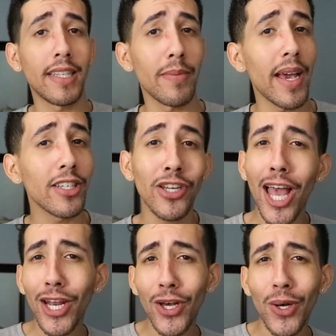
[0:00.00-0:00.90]
to my
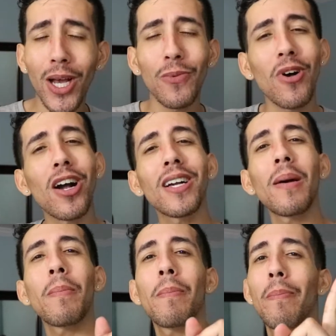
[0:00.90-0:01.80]
channel and
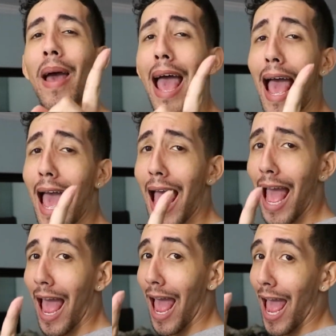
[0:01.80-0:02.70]
welcome
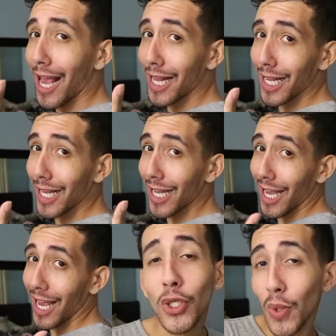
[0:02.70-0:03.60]
back
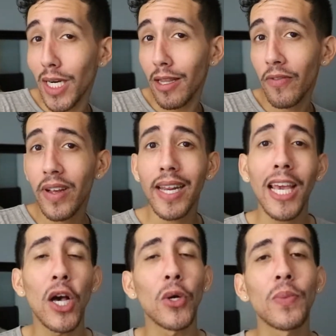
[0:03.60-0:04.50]
to another
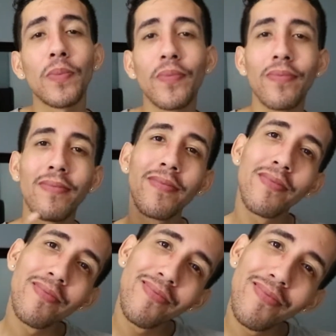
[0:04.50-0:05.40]
video.
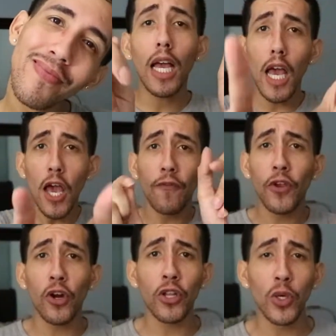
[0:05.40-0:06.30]
If
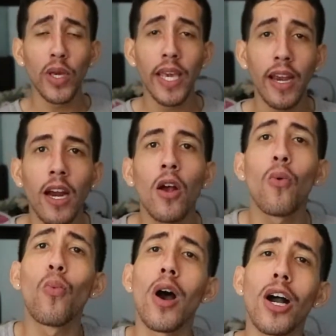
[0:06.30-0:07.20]
you're new here,
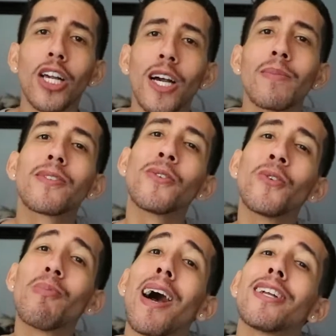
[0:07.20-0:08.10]
welcome
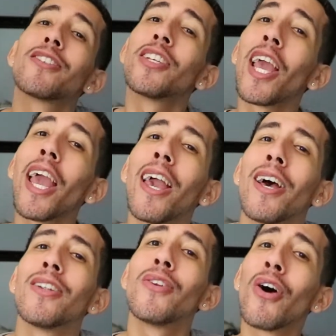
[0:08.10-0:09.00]
to my
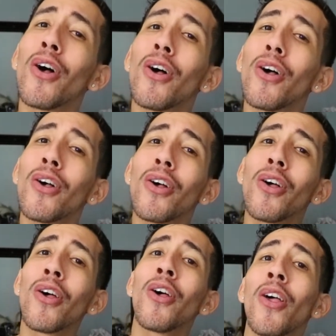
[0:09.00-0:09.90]

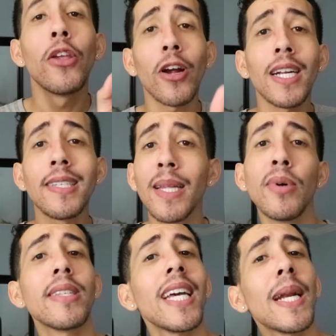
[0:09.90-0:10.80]
channel. You're gonna see the
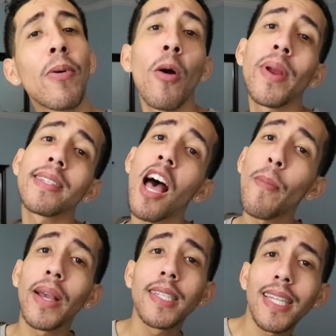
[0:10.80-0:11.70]
most inappropriate
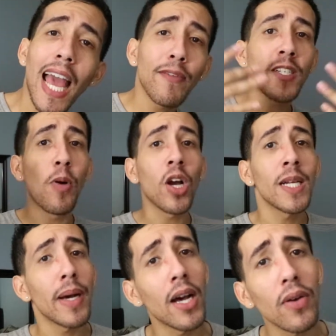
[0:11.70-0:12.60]
topics ever spoken
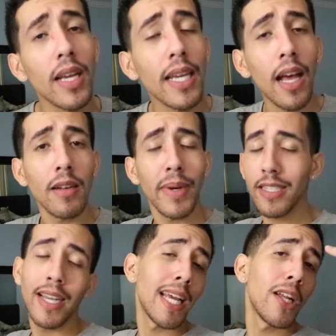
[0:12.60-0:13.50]
about on my
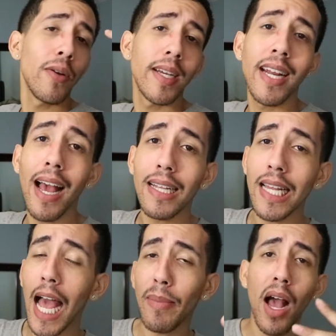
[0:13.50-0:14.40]
channel, and
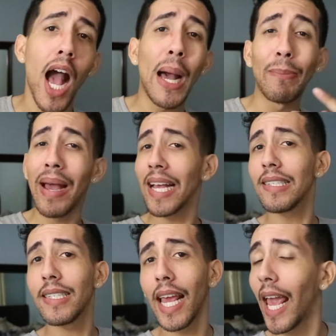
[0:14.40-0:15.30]
I'm a hot
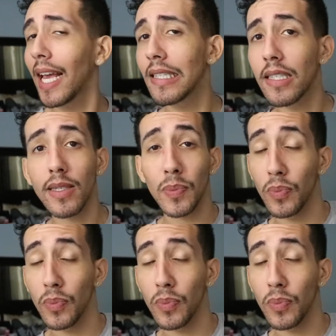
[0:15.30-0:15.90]
mess, and